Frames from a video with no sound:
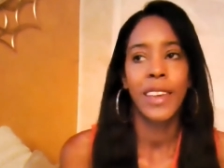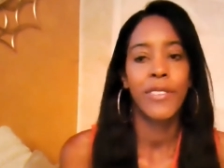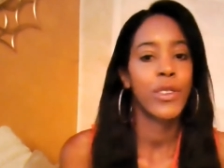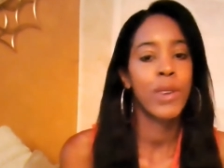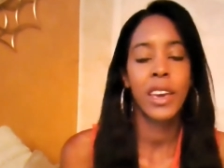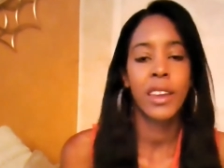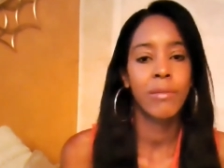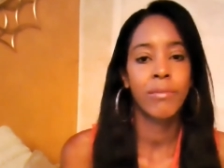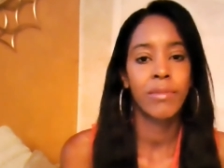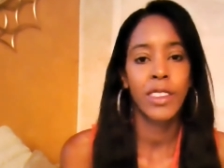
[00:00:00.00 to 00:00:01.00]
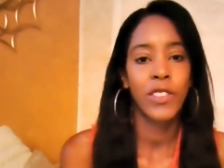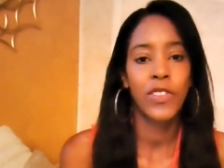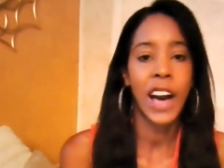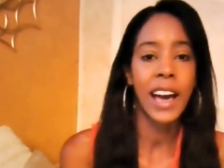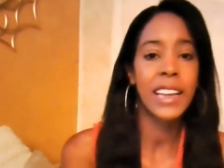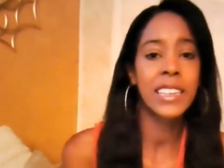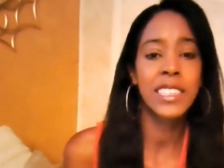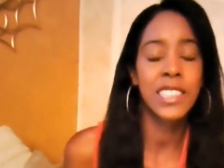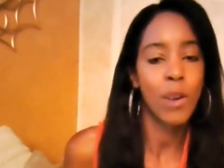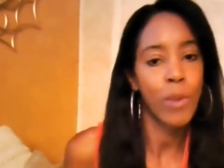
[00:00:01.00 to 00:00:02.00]
if you can
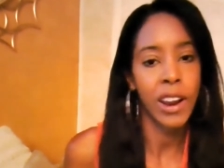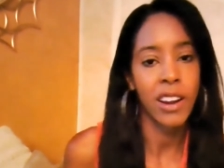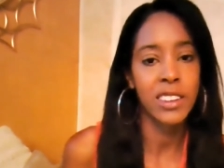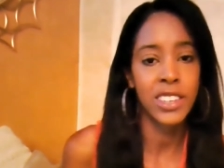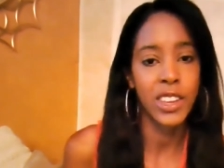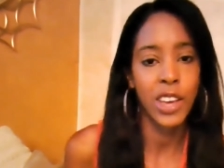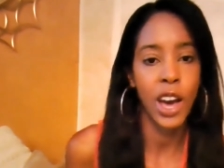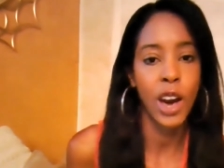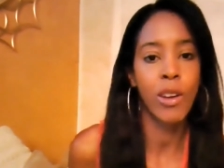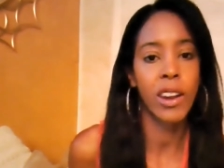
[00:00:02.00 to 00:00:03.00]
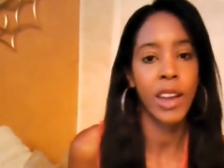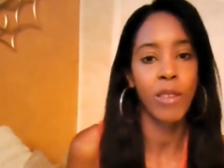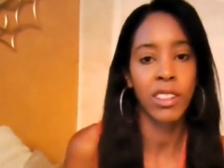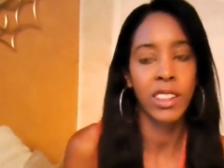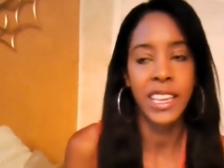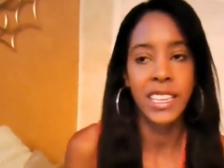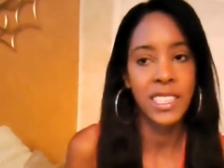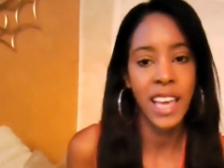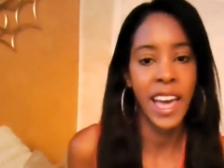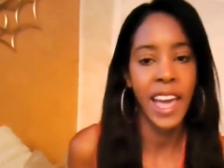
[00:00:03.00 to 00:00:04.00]
find somewhere to go and like
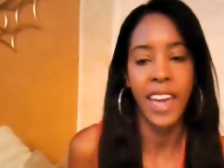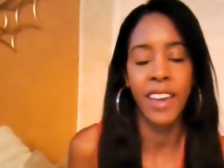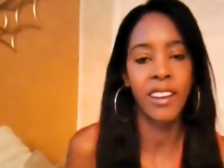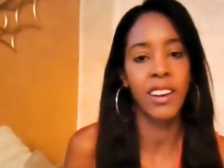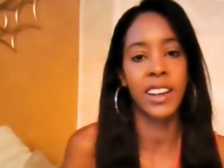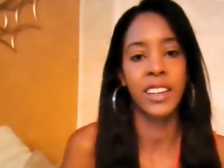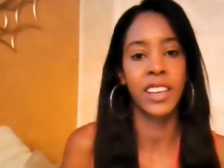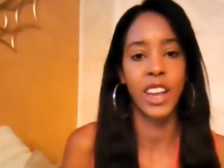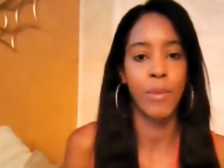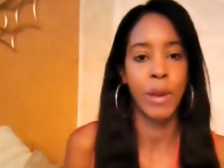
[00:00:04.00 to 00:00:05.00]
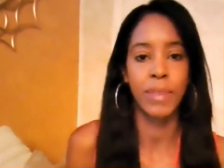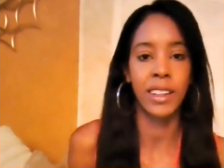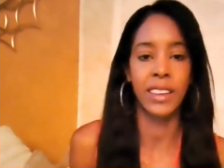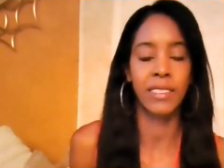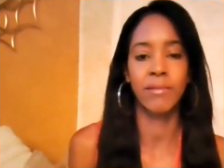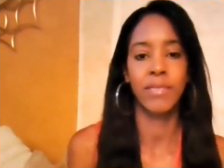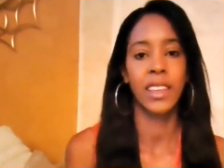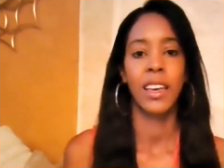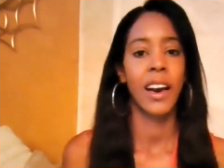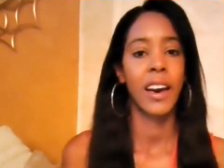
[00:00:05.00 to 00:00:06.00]
release that anger and, maybe like,
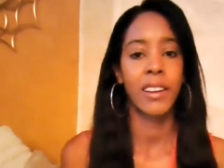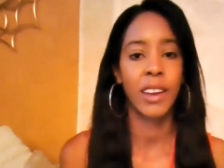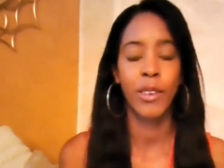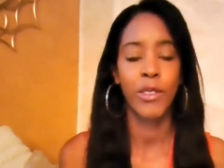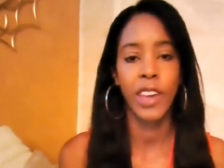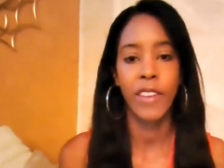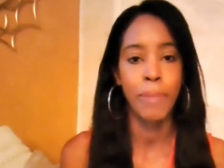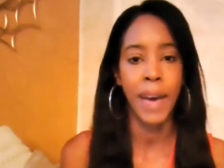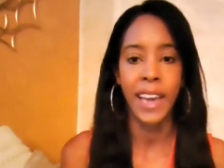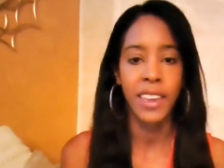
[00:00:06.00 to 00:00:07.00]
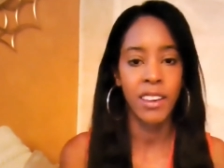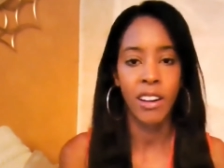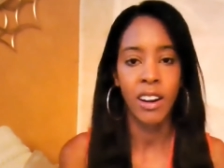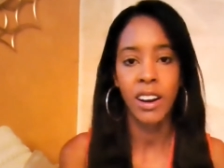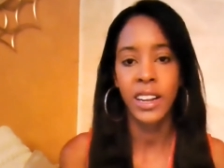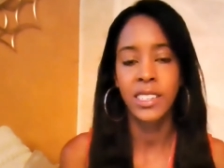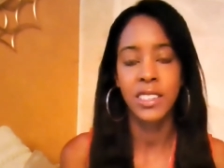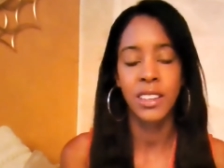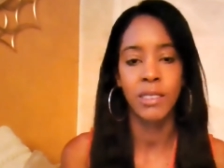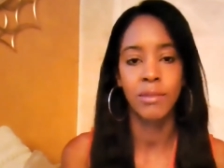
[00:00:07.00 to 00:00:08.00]
I don't know, if you have a backyard and
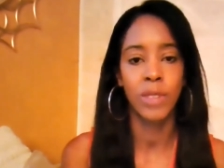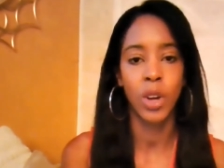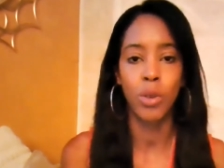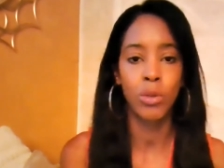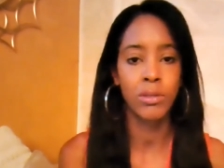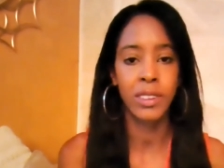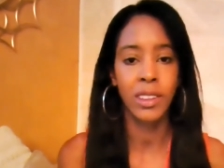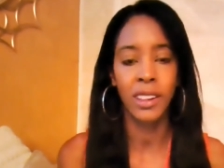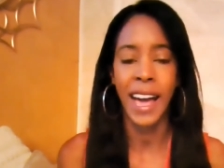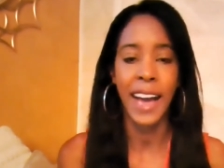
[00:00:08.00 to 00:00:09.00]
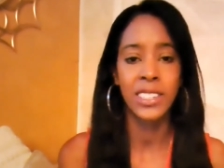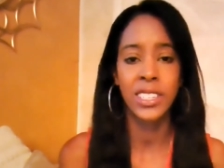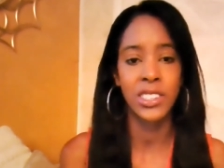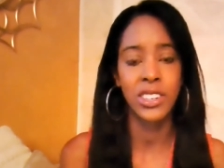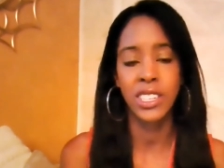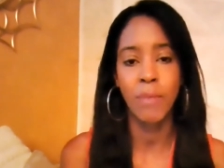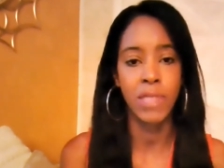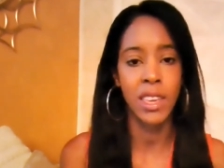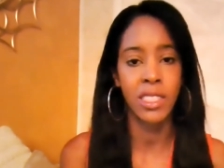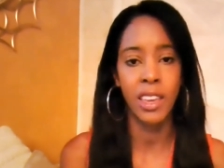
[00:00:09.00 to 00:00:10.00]
some old glasses or
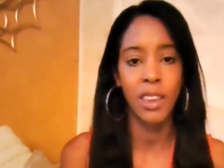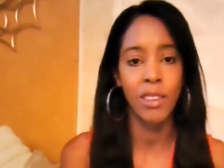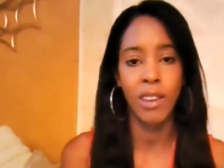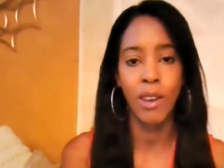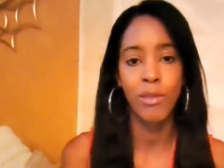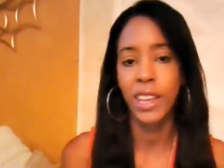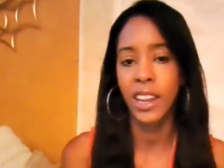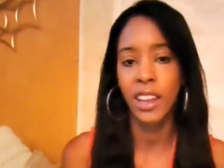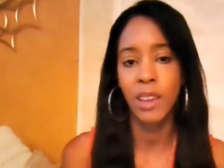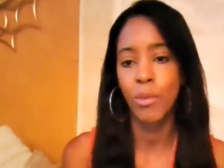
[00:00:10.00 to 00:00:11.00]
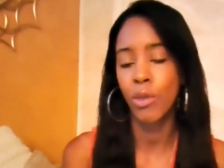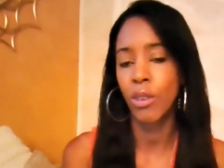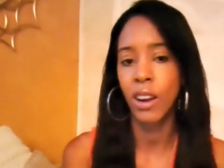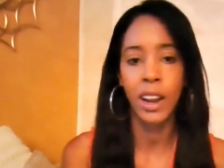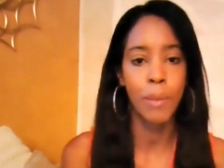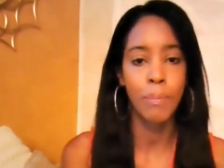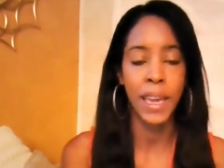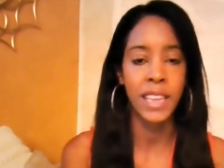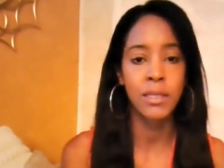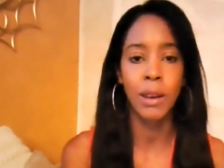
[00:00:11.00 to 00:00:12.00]
something that you don't need anymore and a
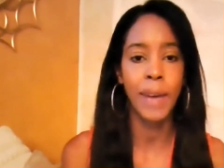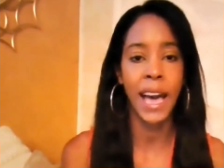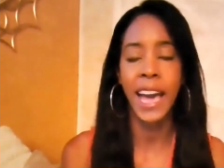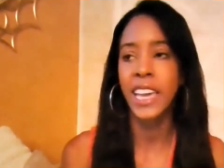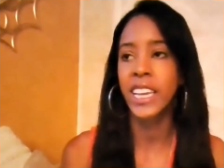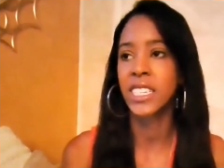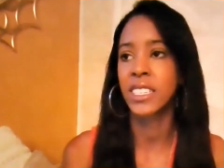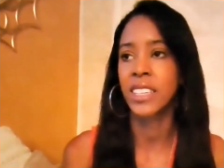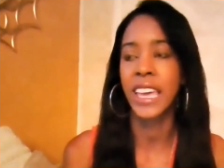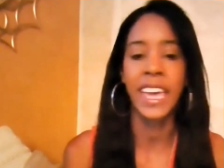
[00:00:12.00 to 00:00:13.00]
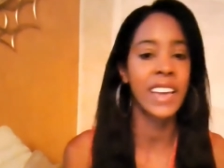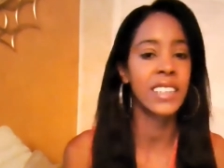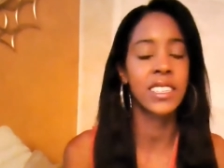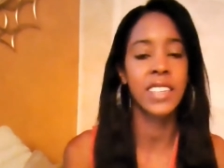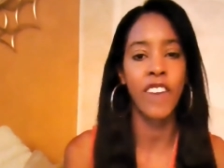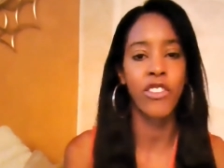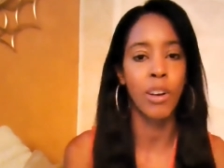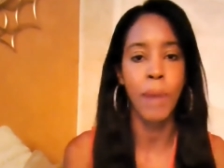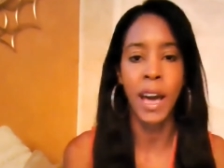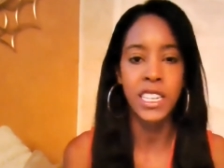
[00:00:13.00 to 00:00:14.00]
baseball bat and just like hit stuff
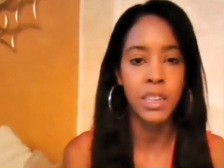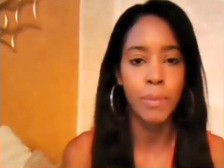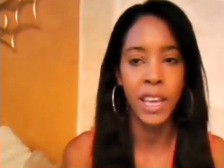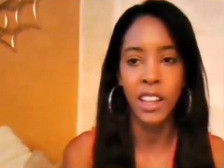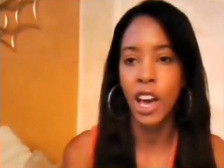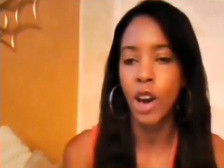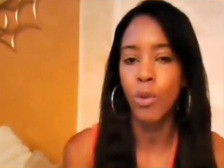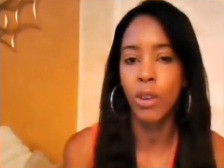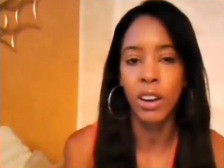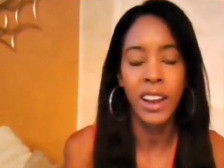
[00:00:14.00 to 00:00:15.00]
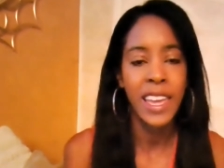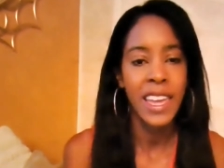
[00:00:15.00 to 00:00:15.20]
or punch a pillow or,